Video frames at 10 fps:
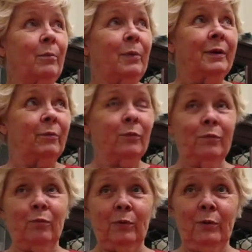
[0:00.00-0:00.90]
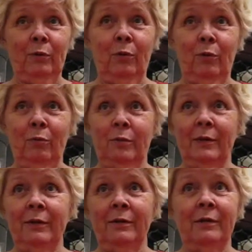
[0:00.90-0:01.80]
But it was real low,
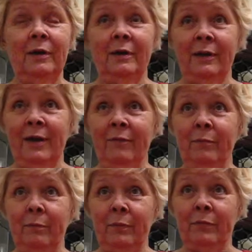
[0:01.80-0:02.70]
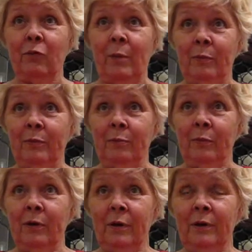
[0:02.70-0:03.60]
and you had to have a strapless
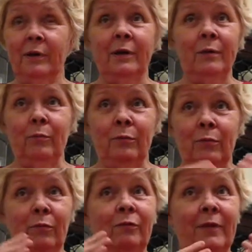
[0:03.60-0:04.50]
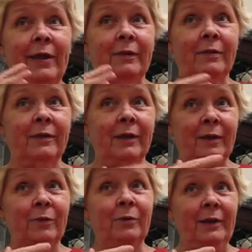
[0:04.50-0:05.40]
bra, and I was so flat that I
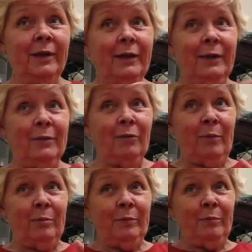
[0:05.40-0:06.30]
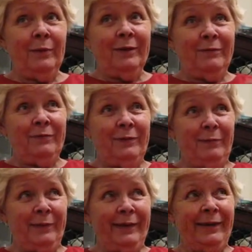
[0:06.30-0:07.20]
couldn't get a strapless bra to
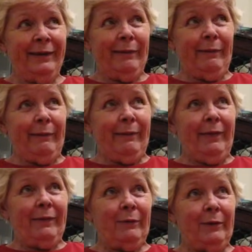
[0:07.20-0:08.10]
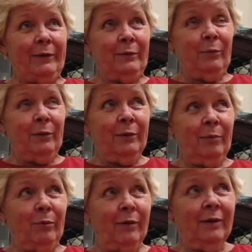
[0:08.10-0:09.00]
fit me. So I didn't wear a
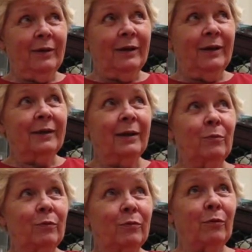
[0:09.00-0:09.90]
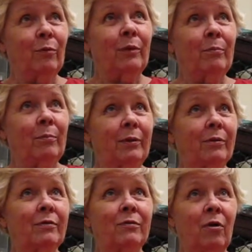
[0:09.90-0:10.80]
bra, and I was so
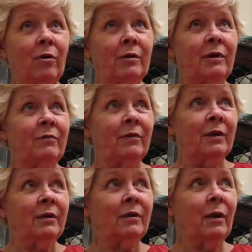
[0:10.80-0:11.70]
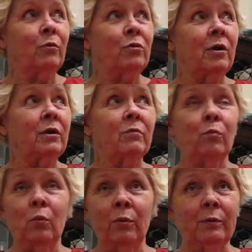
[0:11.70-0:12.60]
embarrassed all evening. I wish I'd had
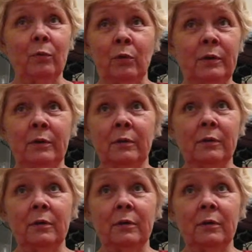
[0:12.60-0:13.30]
worn one,